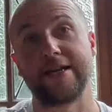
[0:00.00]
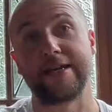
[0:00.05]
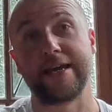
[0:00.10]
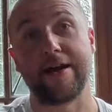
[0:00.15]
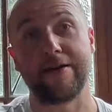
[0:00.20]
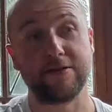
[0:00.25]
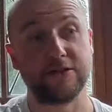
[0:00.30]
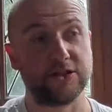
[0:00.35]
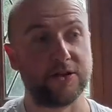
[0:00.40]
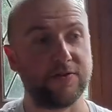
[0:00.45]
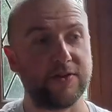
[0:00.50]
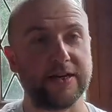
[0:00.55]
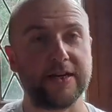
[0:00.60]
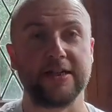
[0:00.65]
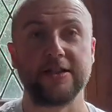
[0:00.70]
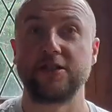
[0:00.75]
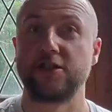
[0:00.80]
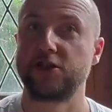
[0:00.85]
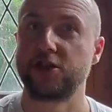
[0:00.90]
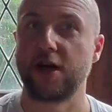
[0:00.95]
carriage if you
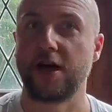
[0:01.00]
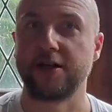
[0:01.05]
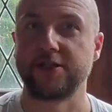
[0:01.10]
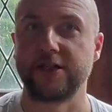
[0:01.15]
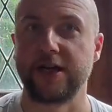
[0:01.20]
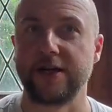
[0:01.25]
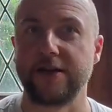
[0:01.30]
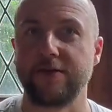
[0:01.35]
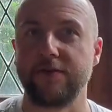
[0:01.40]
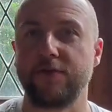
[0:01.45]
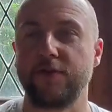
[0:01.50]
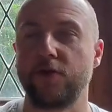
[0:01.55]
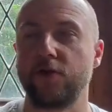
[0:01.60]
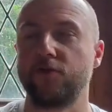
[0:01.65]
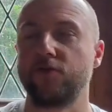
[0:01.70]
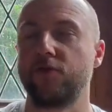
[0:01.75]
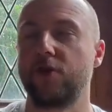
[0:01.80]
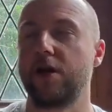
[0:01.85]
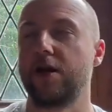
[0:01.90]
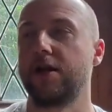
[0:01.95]
need to charge any of
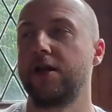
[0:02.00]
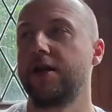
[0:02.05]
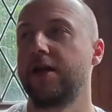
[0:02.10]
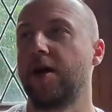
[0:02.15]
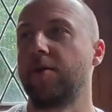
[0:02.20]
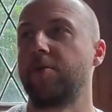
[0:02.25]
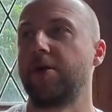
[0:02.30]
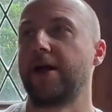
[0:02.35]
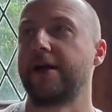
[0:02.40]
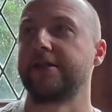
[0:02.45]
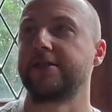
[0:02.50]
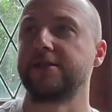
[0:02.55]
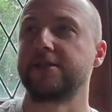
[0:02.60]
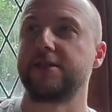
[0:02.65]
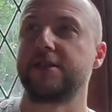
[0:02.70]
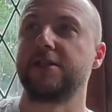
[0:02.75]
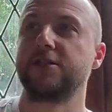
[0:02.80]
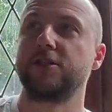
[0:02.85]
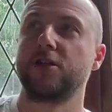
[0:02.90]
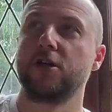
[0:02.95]
your
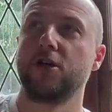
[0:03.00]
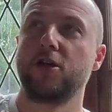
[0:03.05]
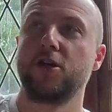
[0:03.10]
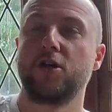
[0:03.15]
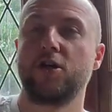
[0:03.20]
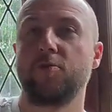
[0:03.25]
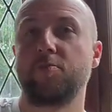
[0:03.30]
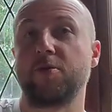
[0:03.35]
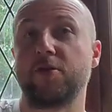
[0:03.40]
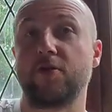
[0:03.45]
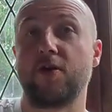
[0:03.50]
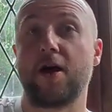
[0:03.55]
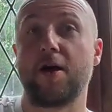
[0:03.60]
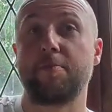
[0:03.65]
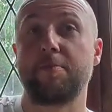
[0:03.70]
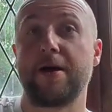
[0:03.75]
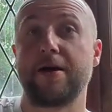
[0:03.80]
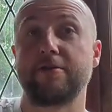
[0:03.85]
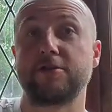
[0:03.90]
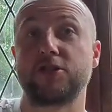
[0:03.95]
appliances, but there are
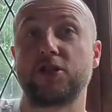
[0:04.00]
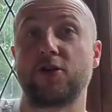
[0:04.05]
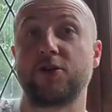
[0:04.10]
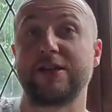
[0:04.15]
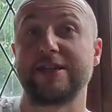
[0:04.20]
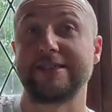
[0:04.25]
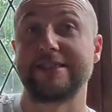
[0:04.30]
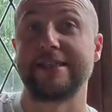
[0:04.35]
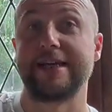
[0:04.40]
power sockets